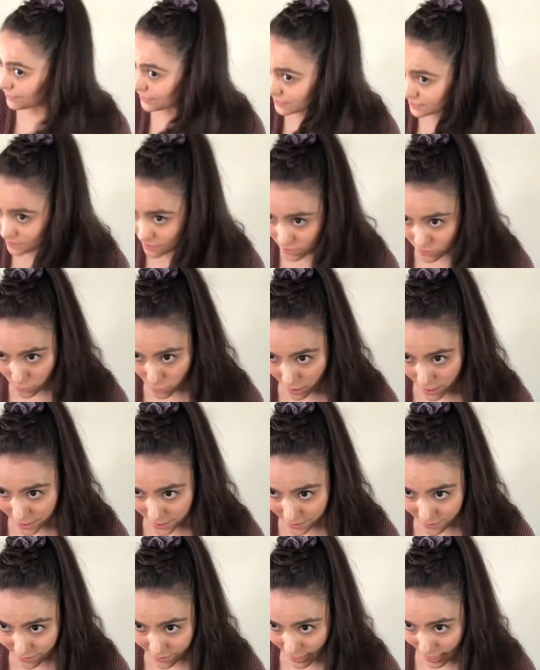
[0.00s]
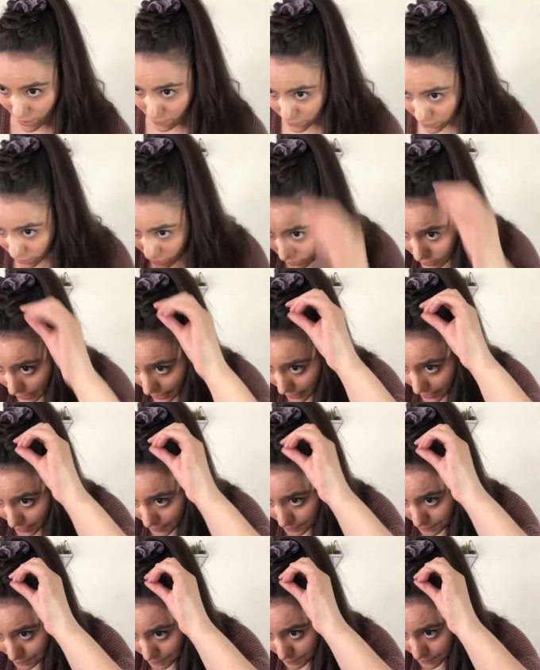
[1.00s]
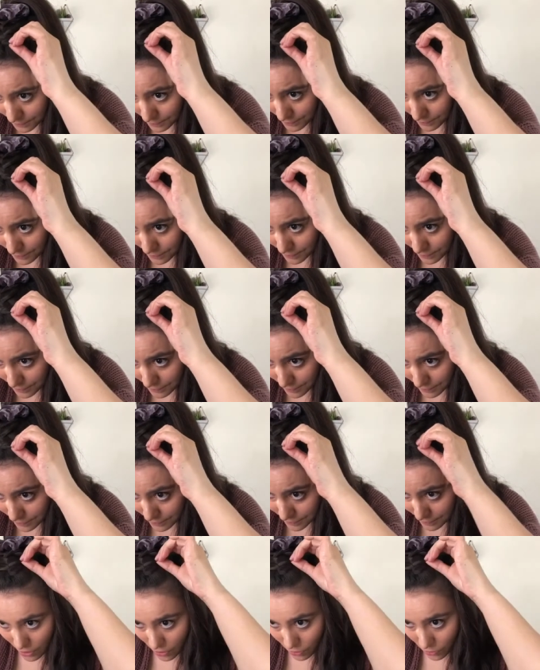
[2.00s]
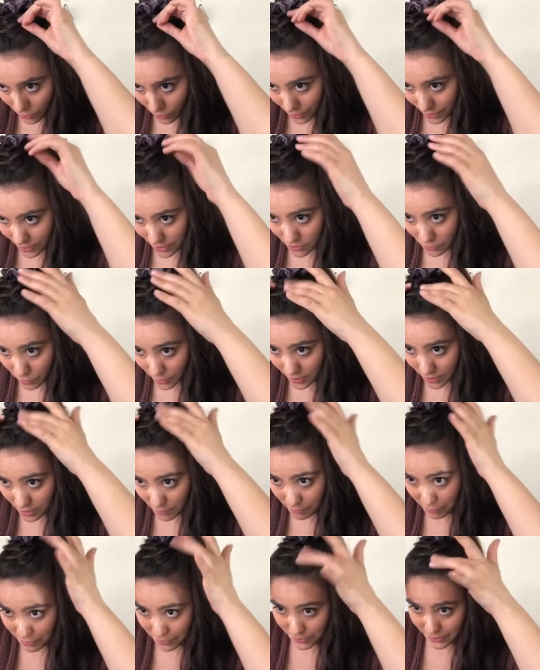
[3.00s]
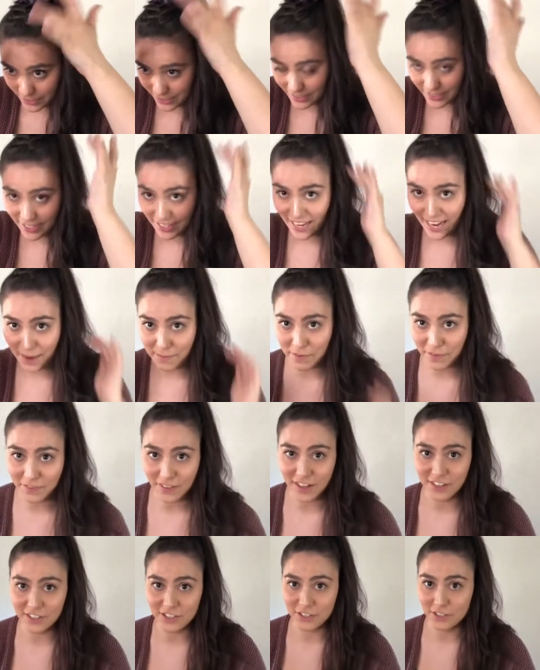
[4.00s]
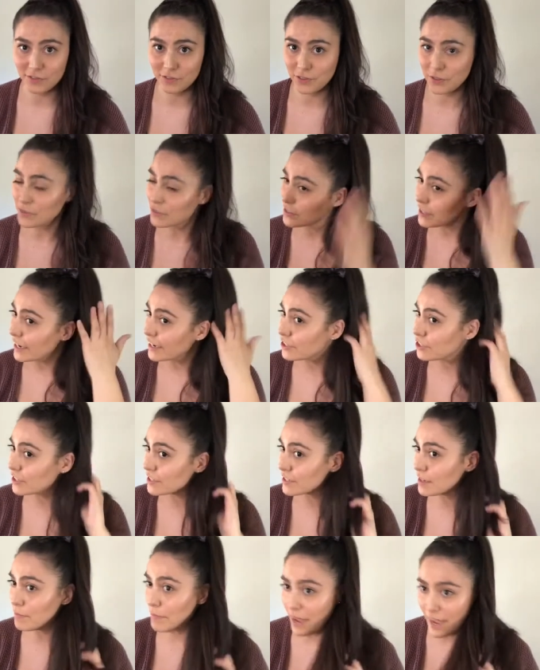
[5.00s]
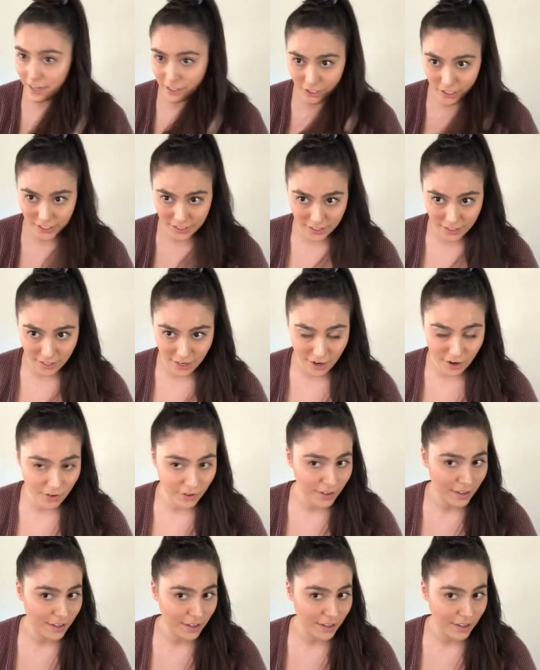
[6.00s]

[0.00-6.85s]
this is what that would look like. Oh, this would completely camouflage your roots. Like, just imagine, you know?